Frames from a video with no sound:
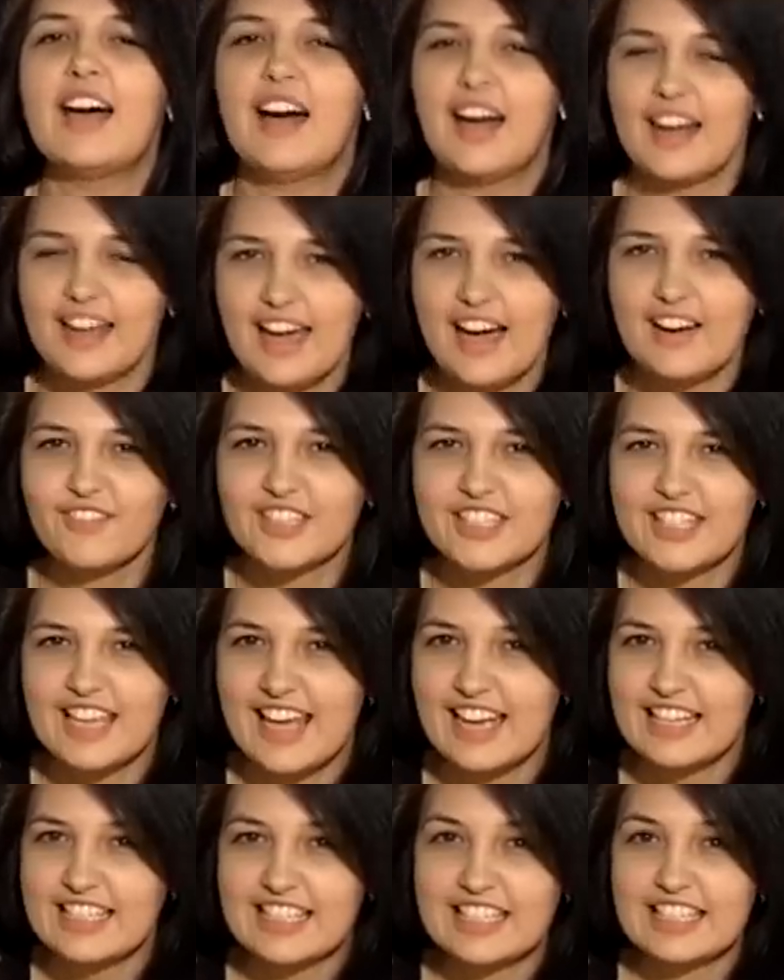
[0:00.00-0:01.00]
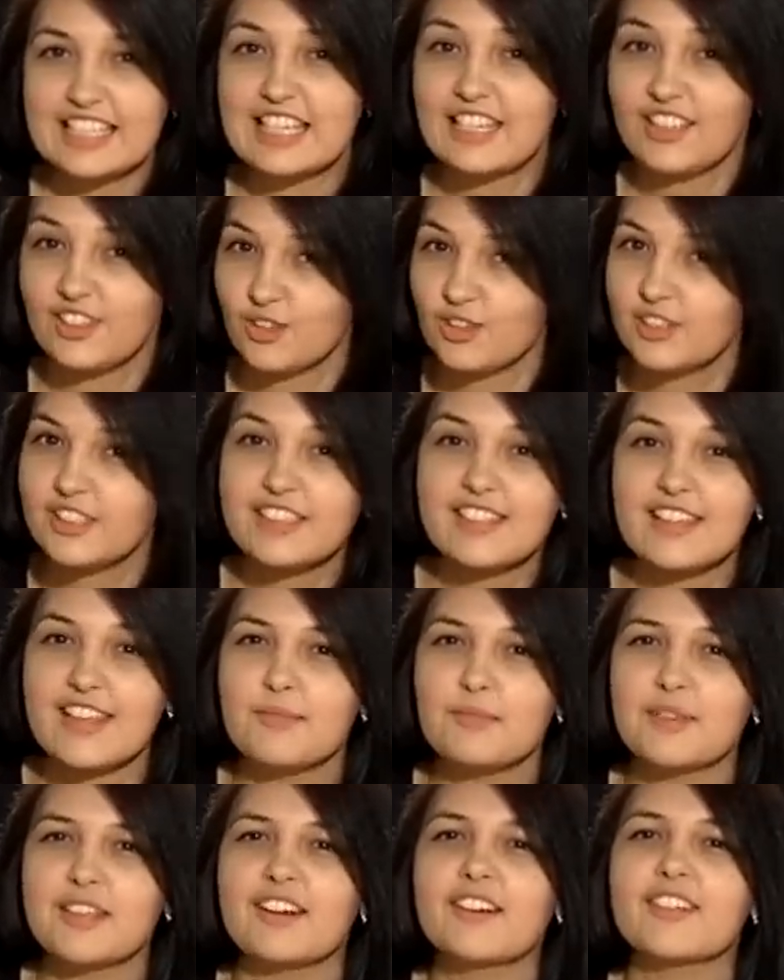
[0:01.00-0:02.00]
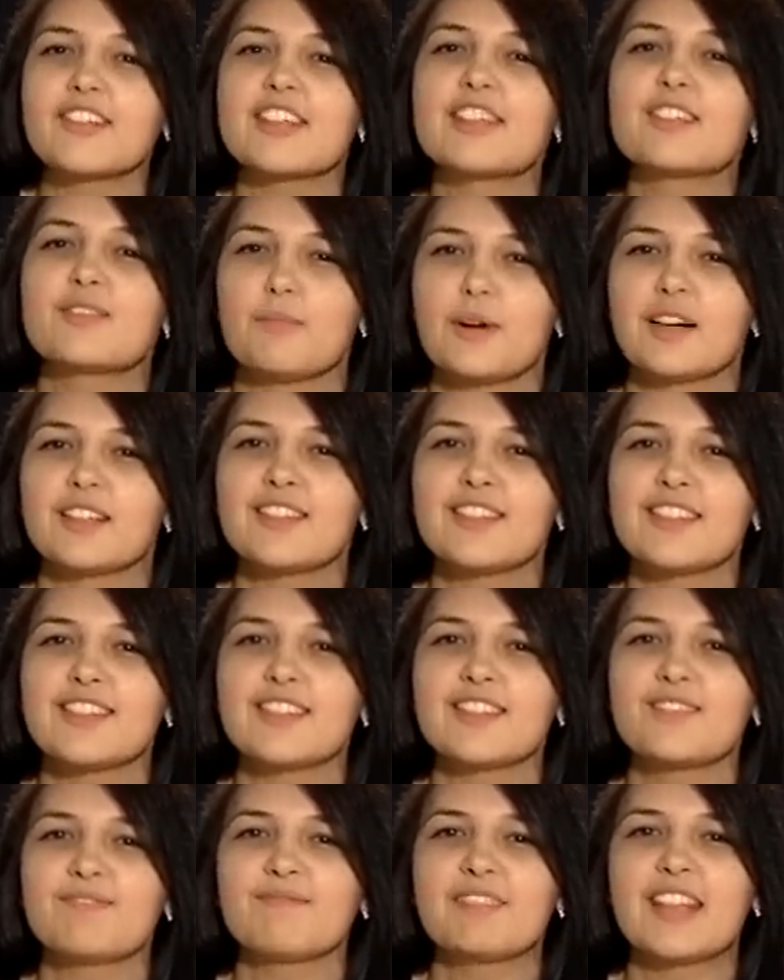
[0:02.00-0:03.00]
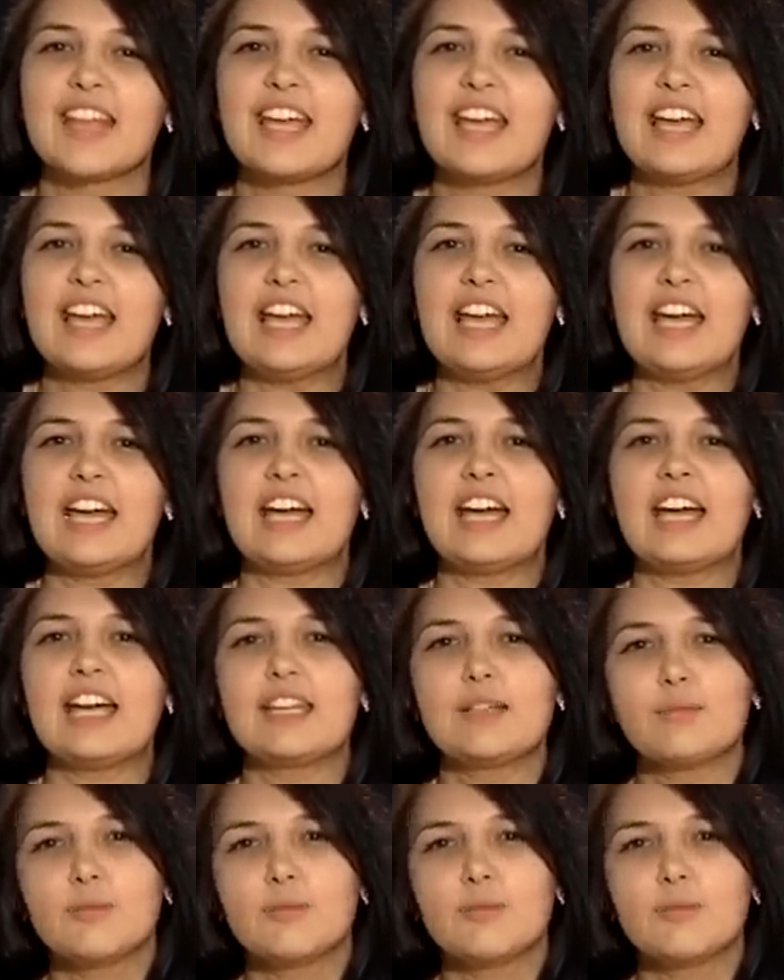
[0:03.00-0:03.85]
I have attended a yoga seminar this month and